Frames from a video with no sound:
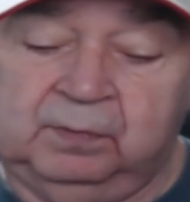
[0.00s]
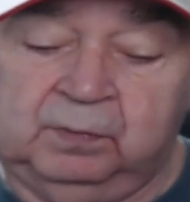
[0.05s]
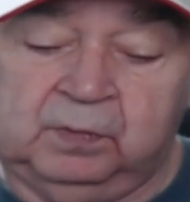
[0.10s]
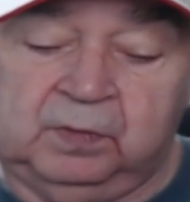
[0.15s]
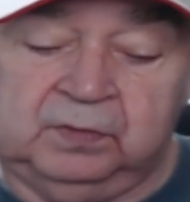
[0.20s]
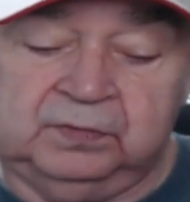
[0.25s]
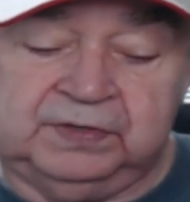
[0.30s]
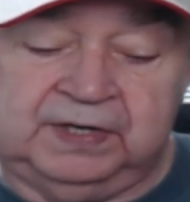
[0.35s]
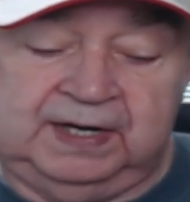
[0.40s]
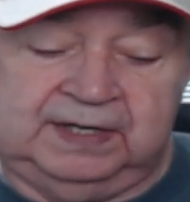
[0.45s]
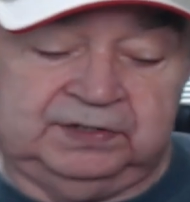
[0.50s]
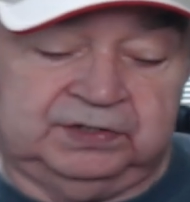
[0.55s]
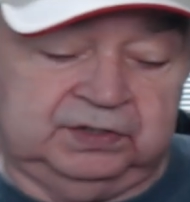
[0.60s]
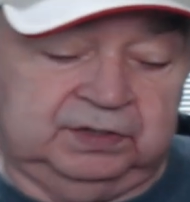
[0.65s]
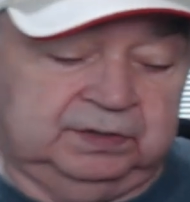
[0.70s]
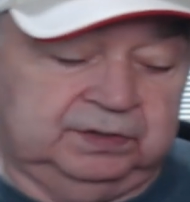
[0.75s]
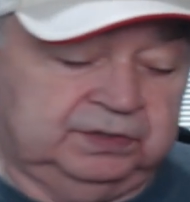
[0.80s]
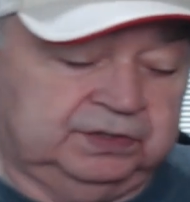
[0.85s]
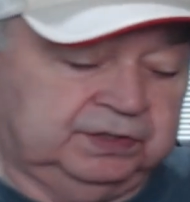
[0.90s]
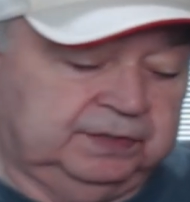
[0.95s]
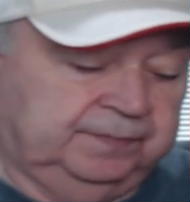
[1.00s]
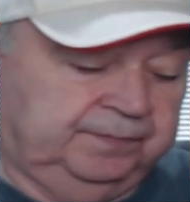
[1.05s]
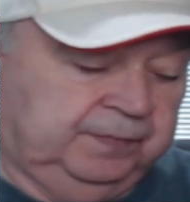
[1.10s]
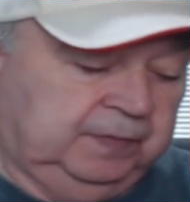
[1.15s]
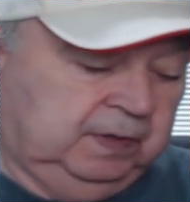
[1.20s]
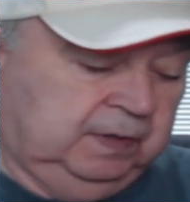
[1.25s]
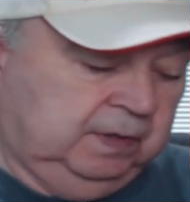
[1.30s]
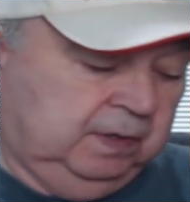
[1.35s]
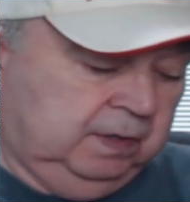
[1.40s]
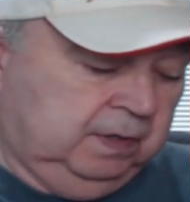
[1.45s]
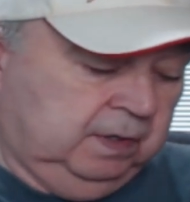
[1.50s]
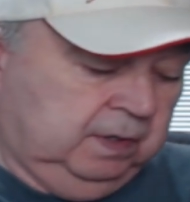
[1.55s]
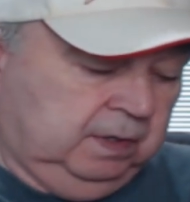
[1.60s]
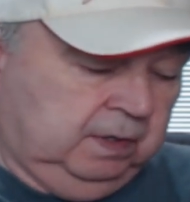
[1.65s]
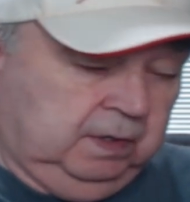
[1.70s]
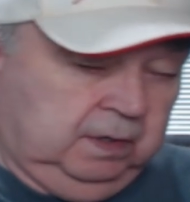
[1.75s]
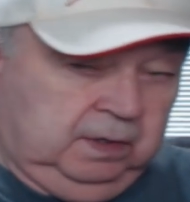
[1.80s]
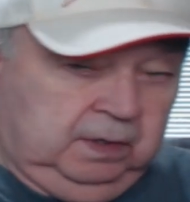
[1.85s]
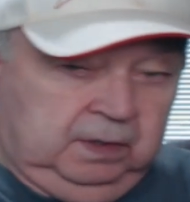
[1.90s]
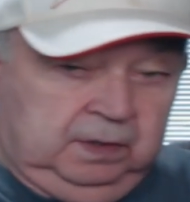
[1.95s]
rotations.
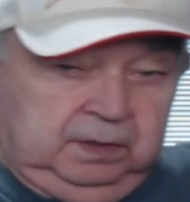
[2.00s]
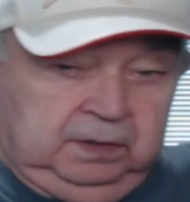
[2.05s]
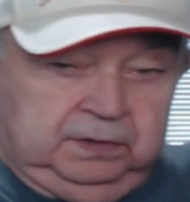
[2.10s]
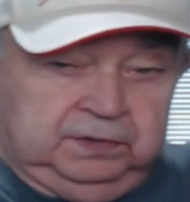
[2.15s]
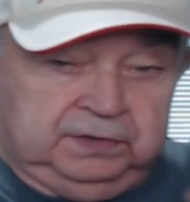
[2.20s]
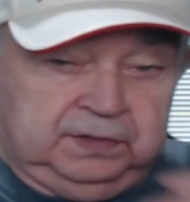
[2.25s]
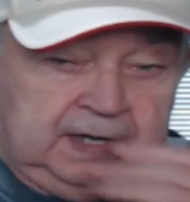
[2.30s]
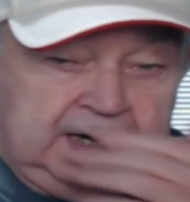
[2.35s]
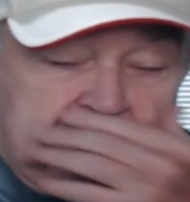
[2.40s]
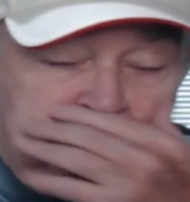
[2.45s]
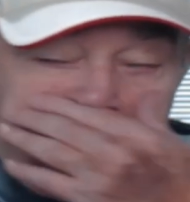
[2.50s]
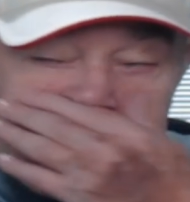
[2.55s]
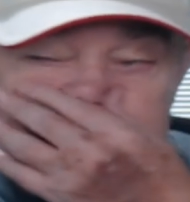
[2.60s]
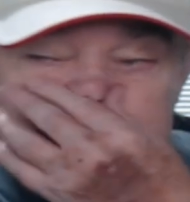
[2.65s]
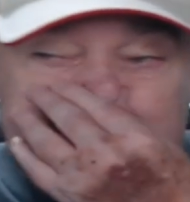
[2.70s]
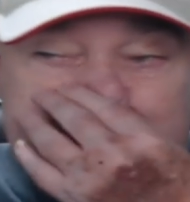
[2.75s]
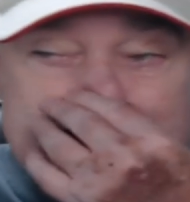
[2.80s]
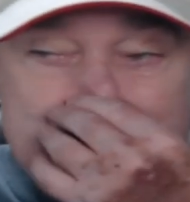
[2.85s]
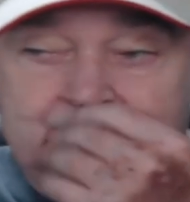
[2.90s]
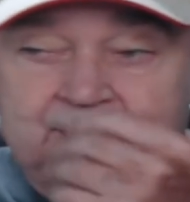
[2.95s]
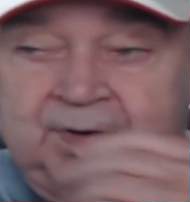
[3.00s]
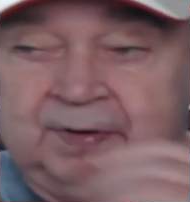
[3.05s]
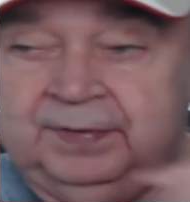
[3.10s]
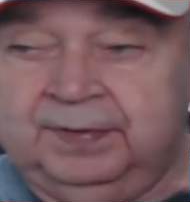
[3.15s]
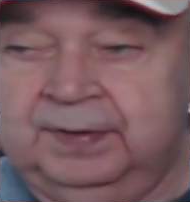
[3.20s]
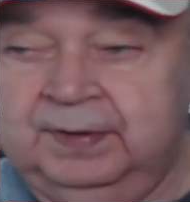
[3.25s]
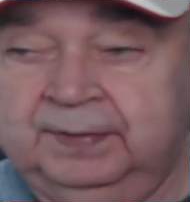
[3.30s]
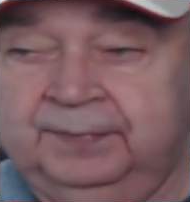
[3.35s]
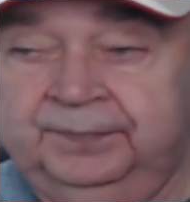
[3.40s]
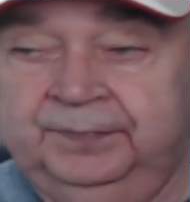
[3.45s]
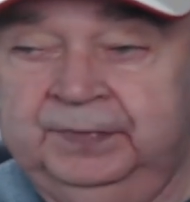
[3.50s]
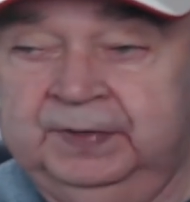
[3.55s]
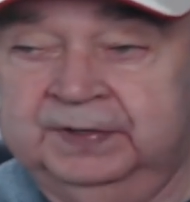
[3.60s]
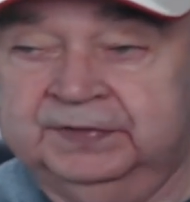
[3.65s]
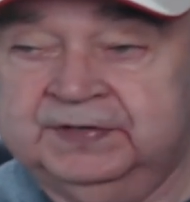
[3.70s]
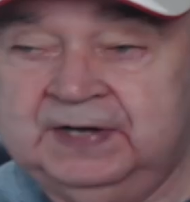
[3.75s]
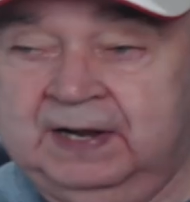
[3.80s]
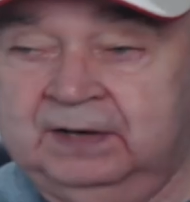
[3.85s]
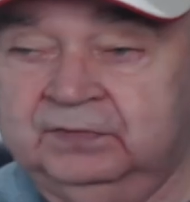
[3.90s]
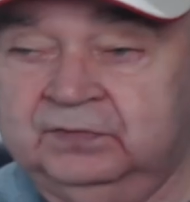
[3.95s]
So that was Labyrinth, the
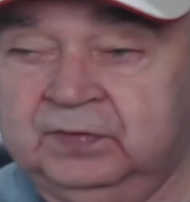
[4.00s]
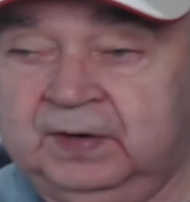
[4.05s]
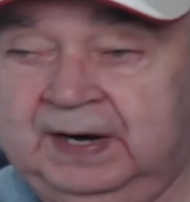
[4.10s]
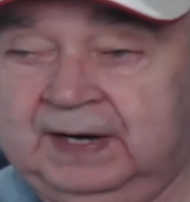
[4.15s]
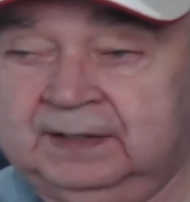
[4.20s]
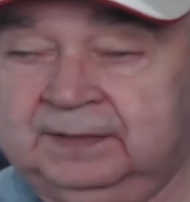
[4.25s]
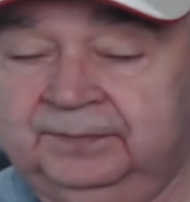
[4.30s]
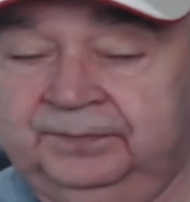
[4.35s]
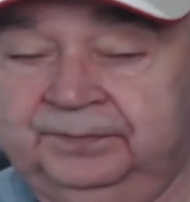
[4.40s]
soundtrack